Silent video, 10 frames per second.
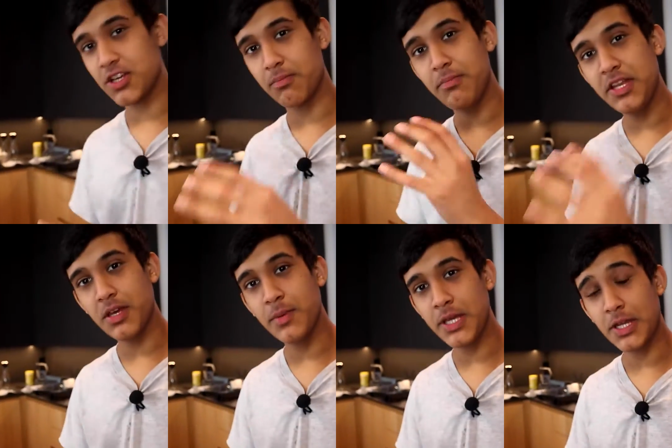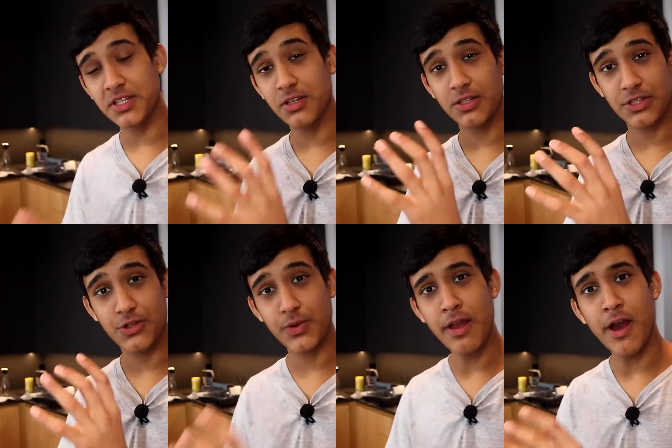this on medium heat until it's
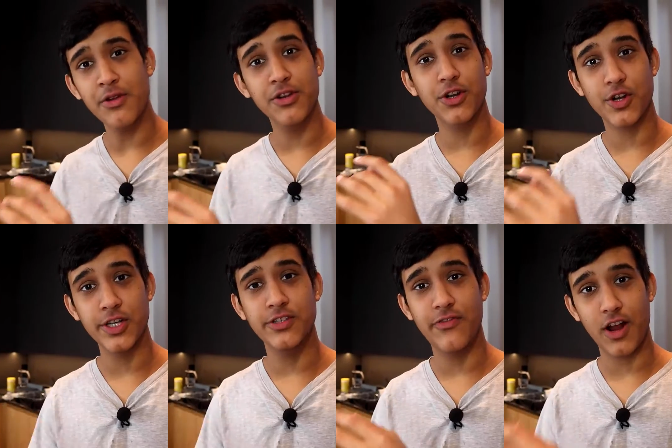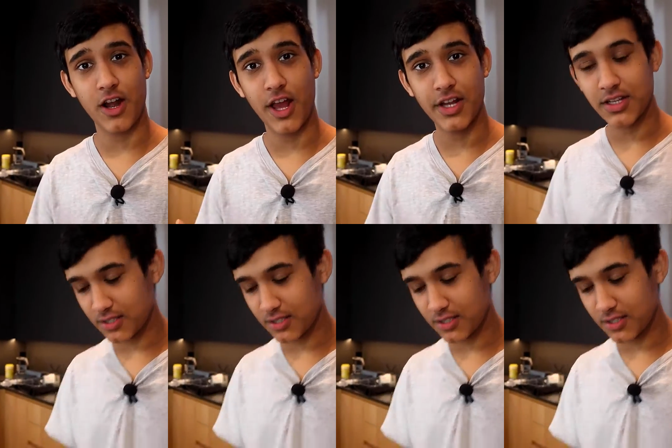300 degrees Fahrenheit.